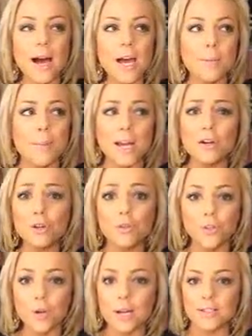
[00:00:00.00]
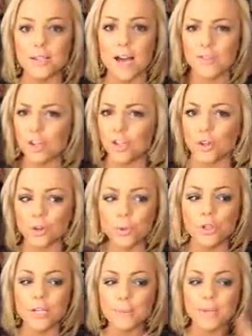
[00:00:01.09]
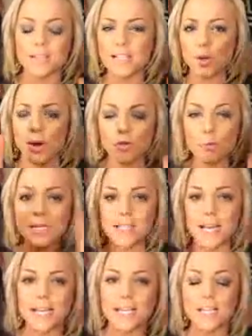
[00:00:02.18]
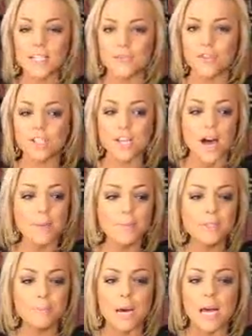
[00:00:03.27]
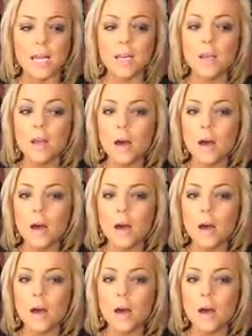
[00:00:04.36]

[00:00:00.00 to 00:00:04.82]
I don't know if you guys have it on your computer yet, because I know everybody's getting it at different times, but